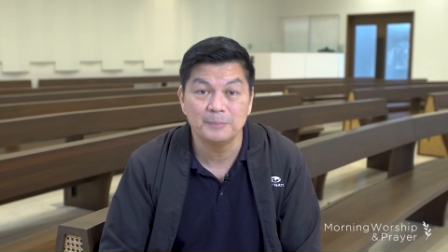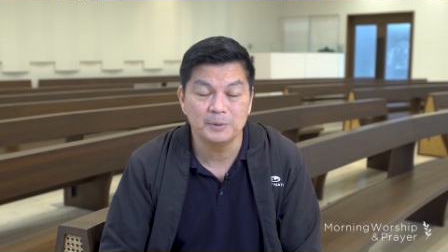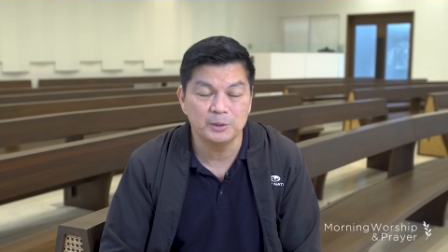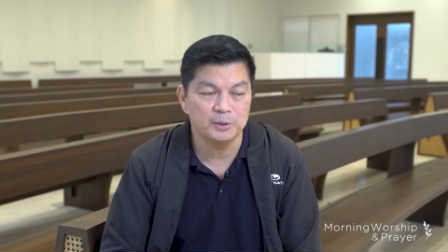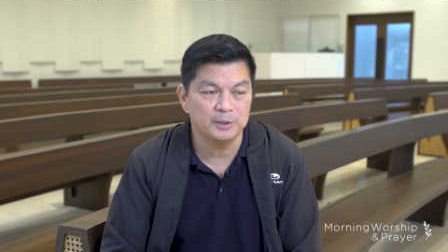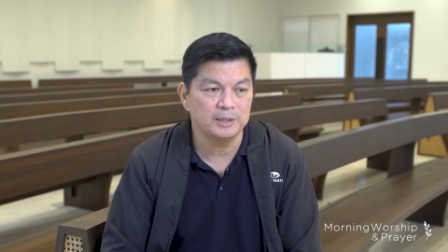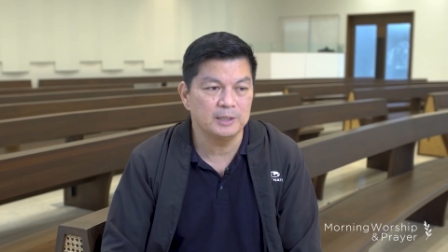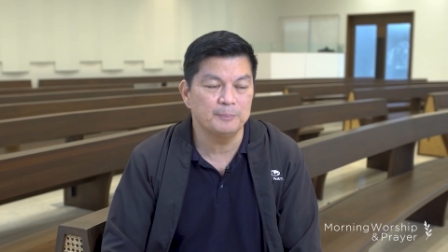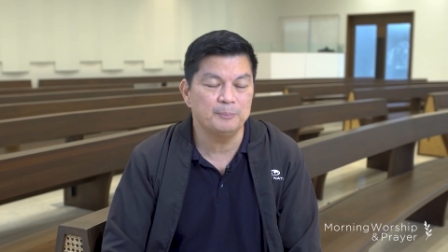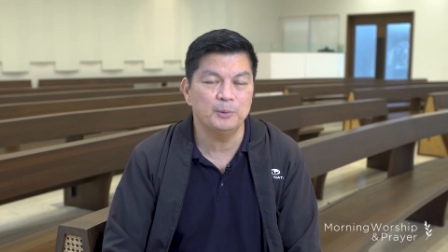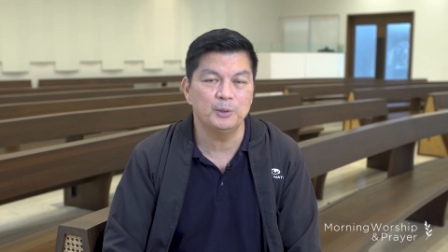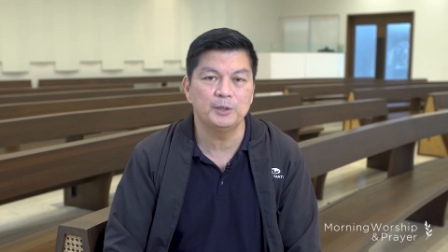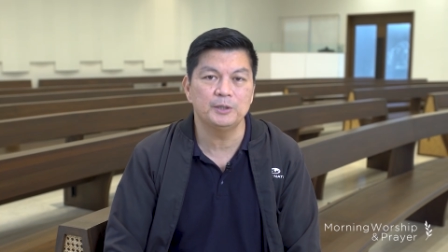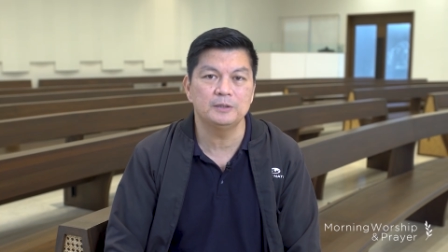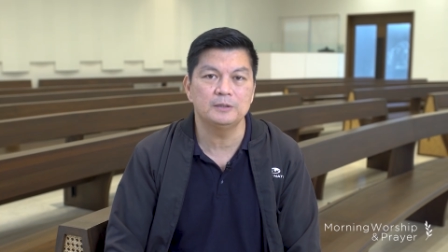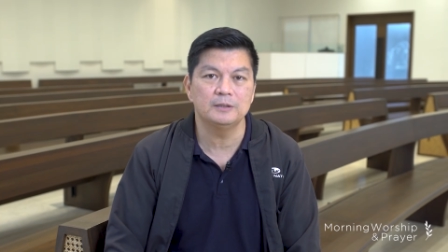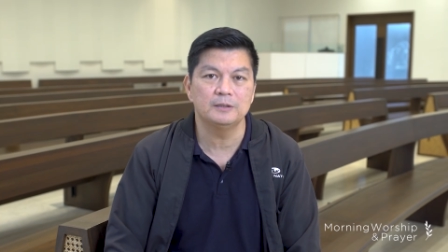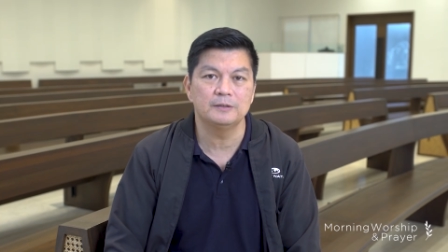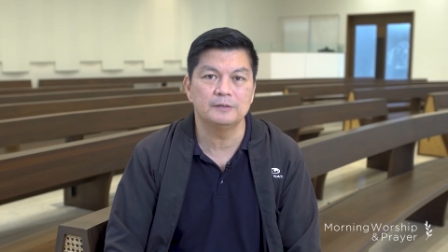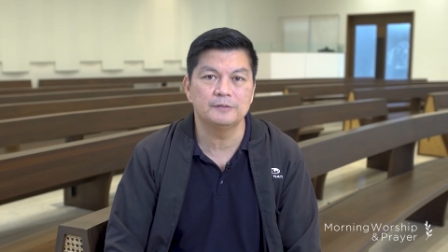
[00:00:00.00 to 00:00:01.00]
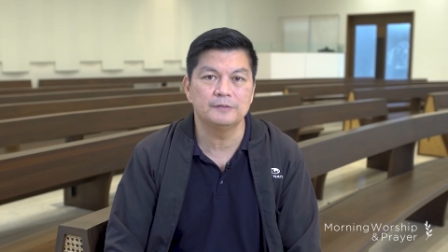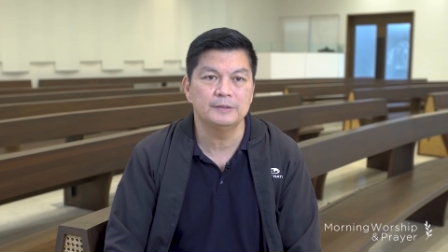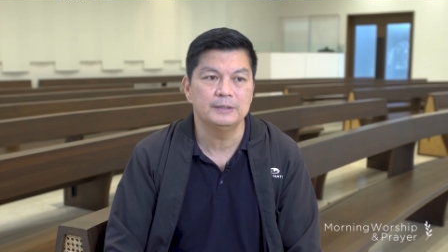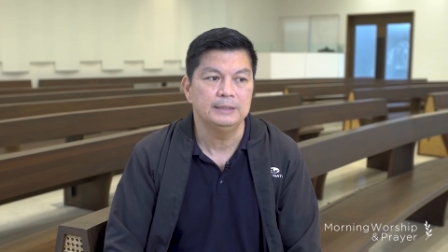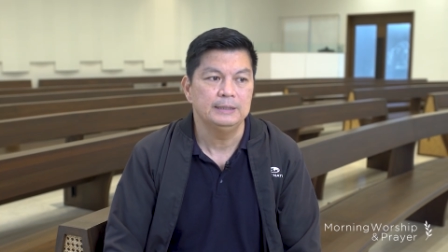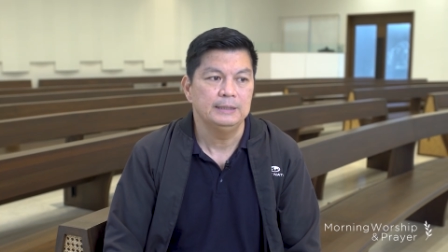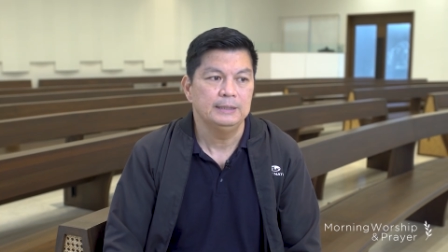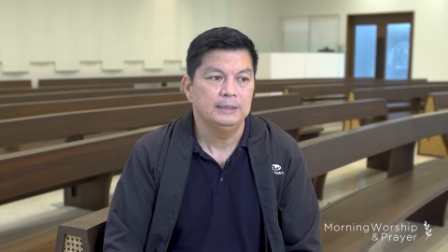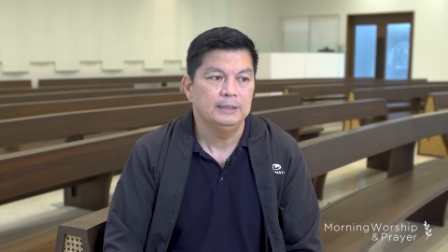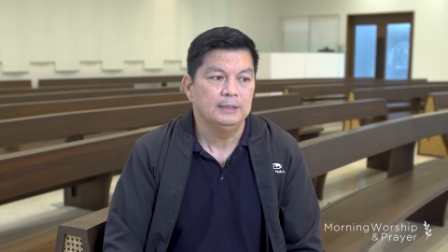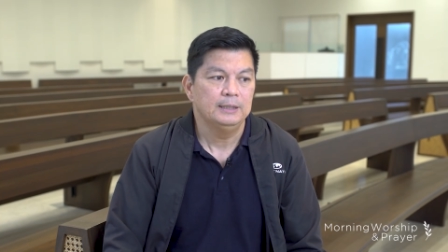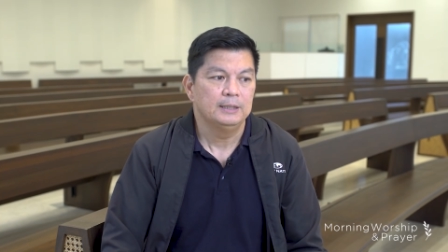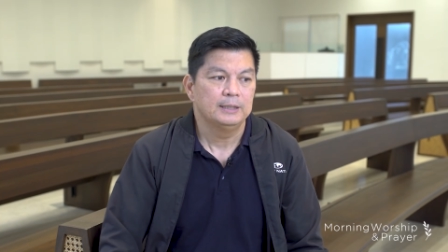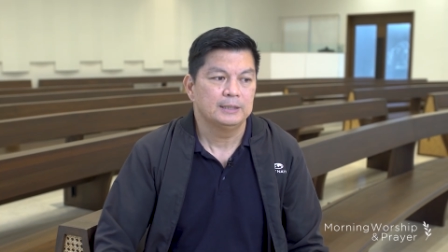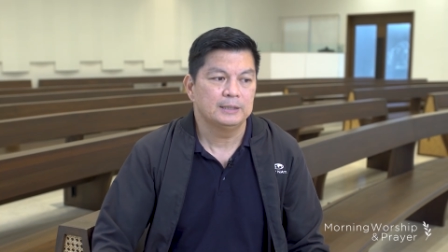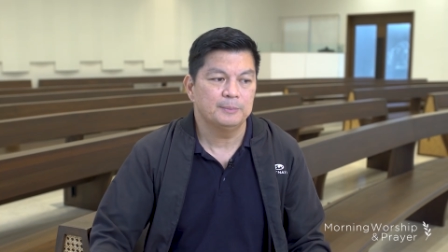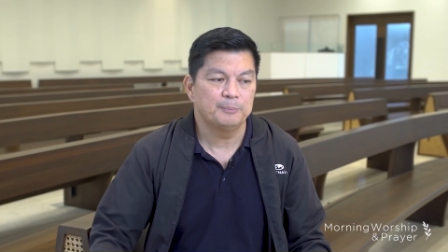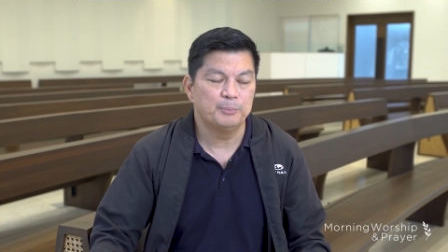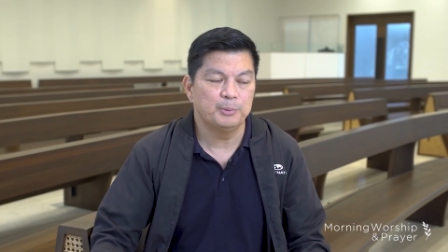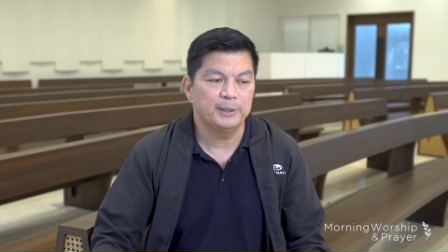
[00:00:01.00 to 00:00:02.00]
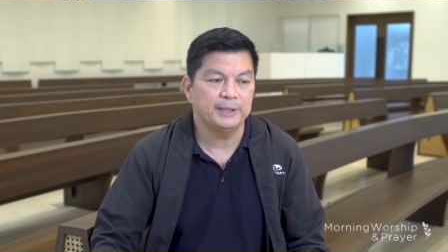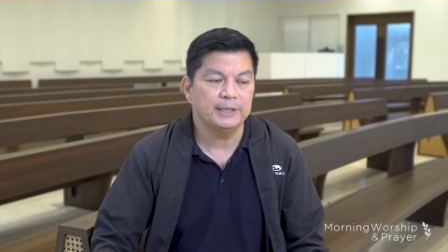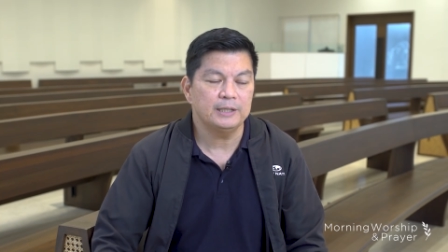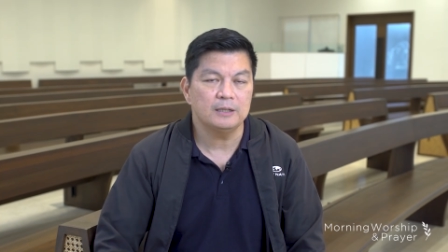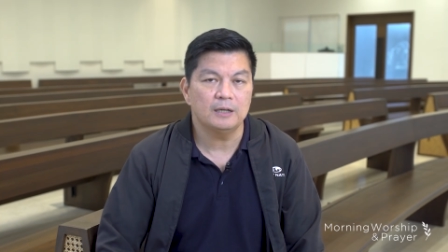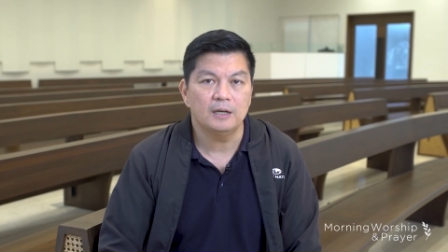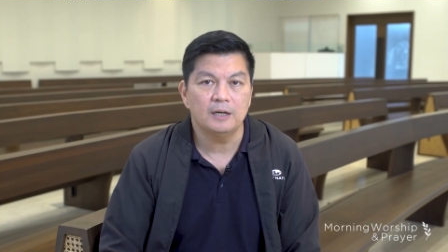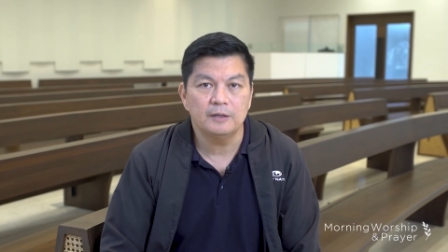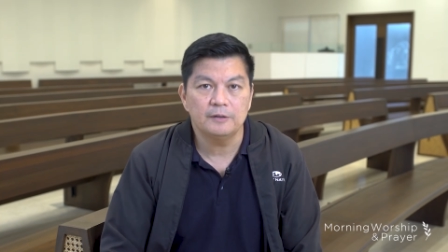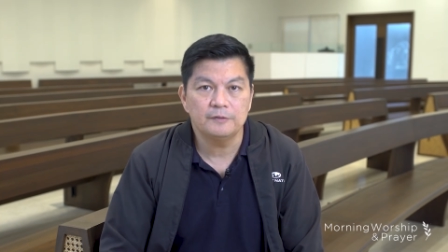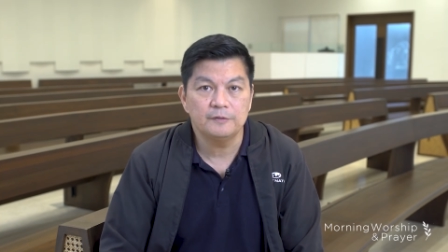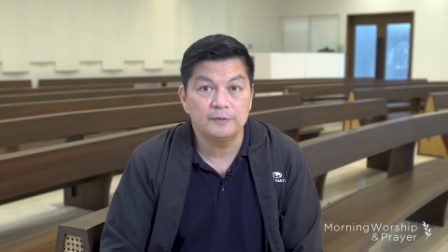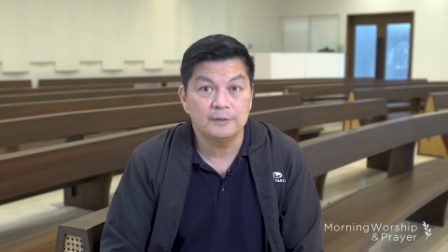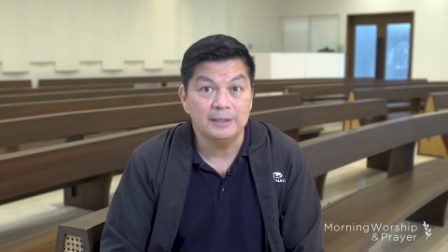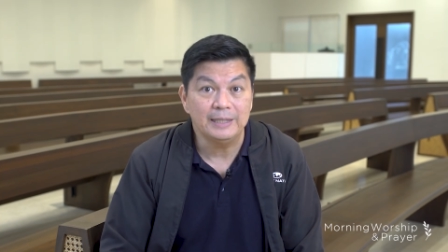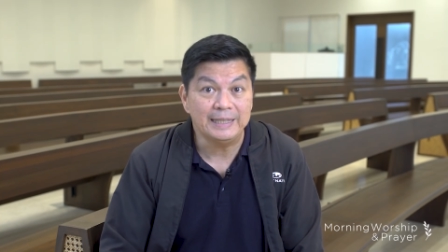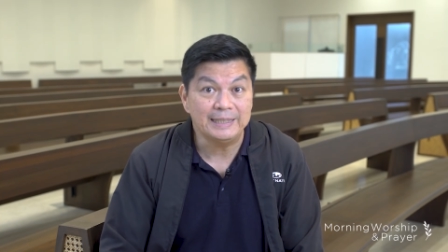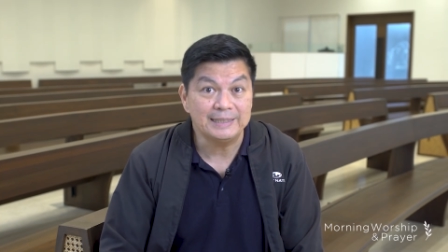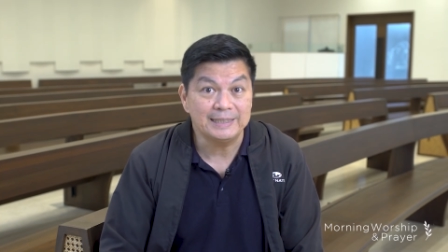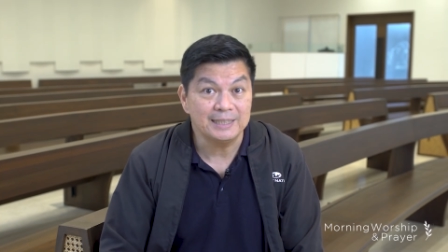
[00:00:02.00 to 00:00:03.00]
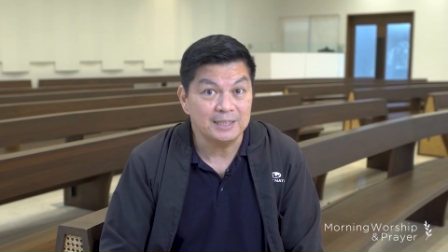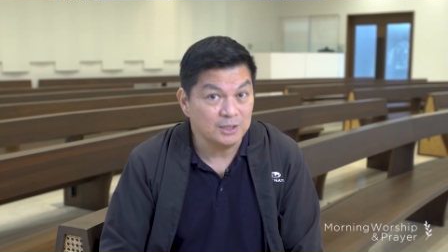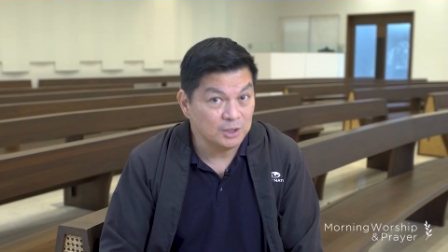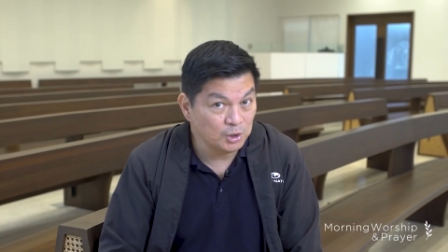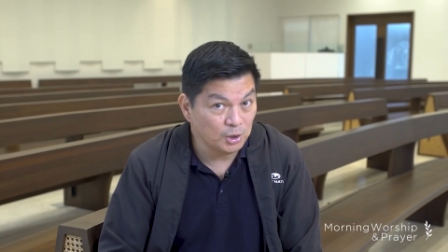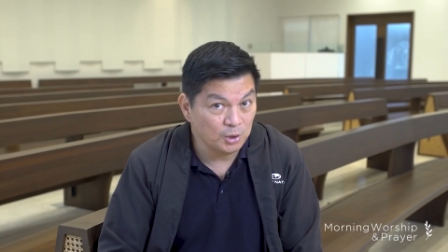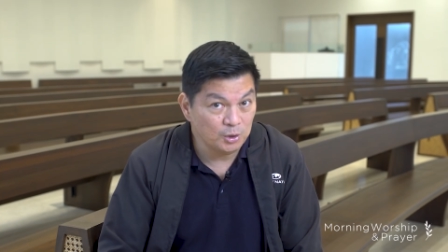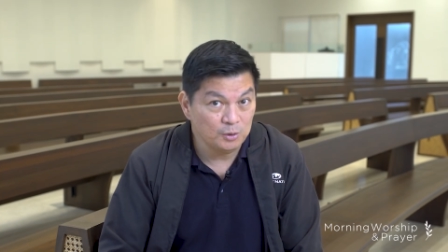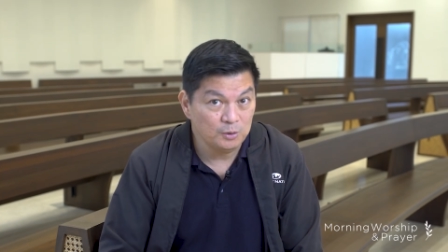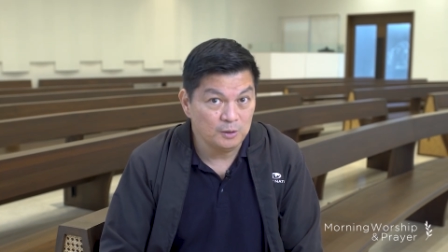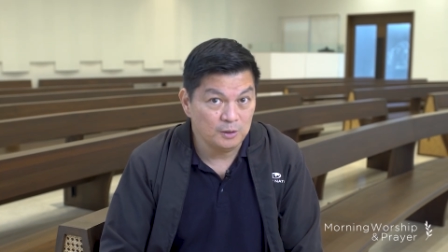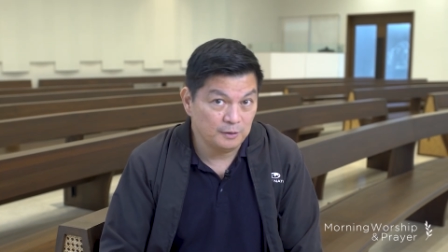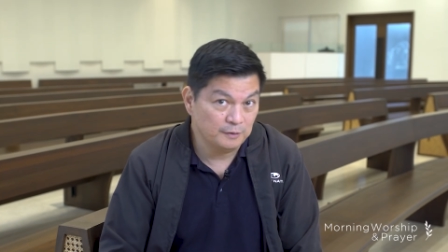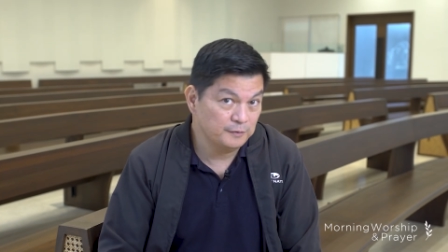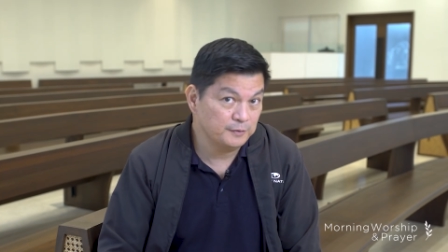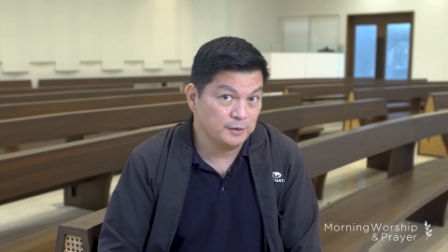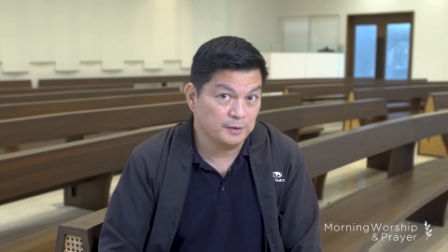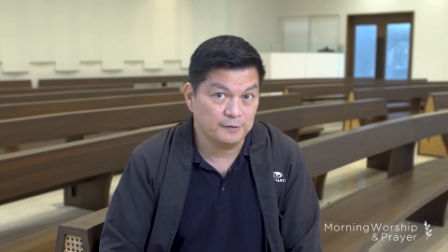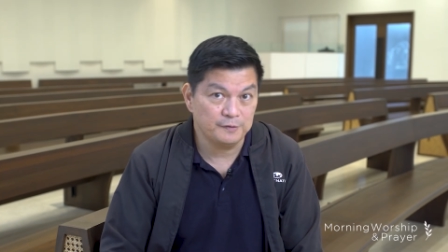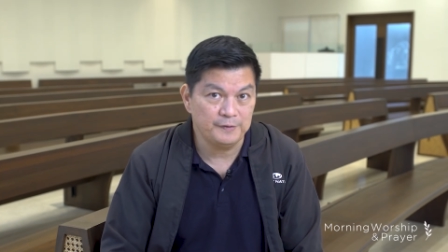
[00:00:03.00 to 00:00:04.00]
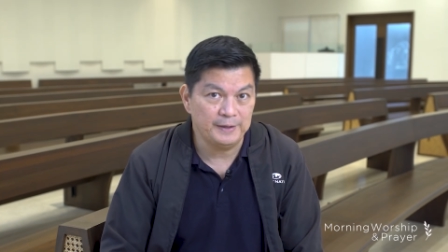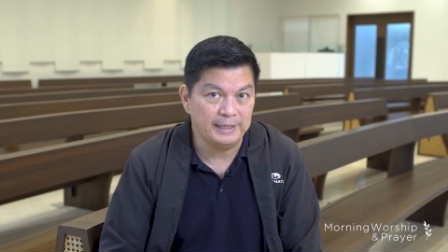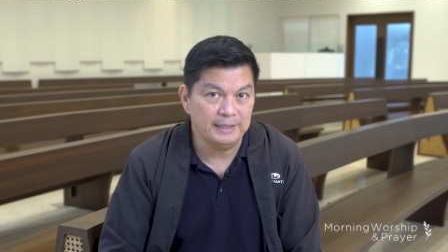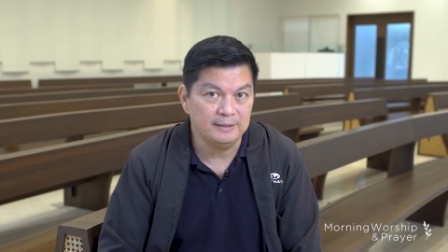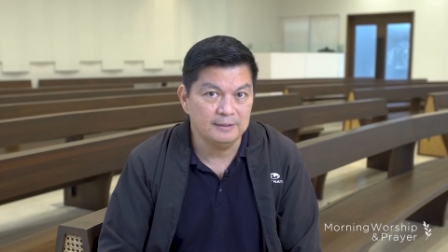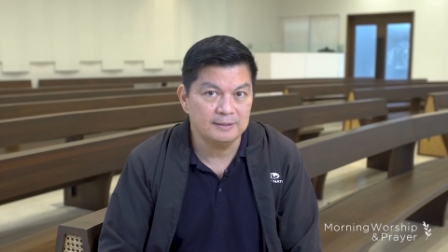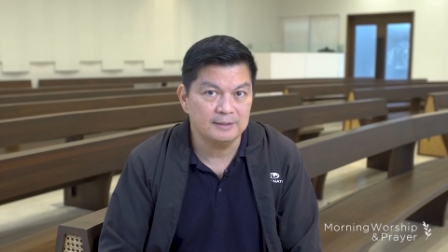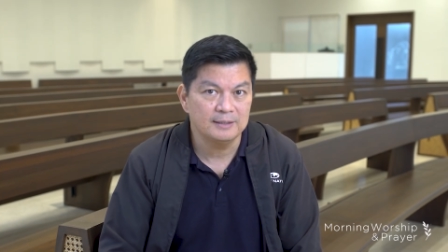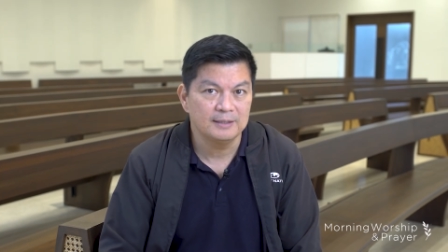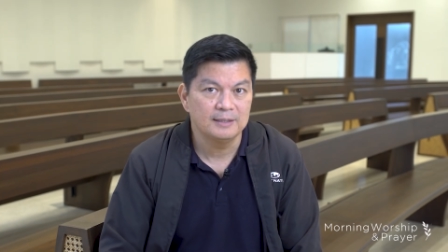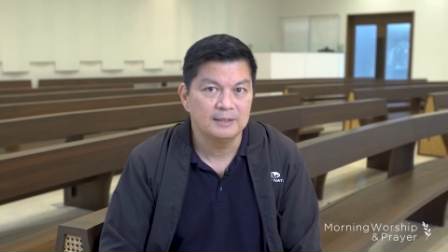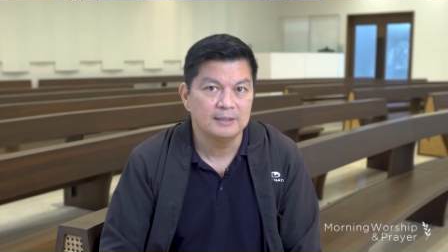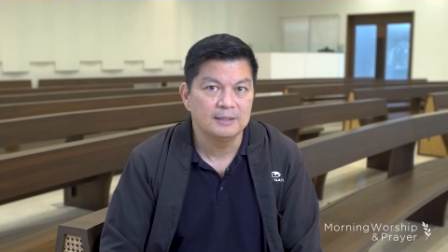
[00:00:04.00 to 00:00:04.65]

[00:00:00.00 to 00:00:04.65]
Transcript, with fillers: You're in a point of the brink of letting go of your faith.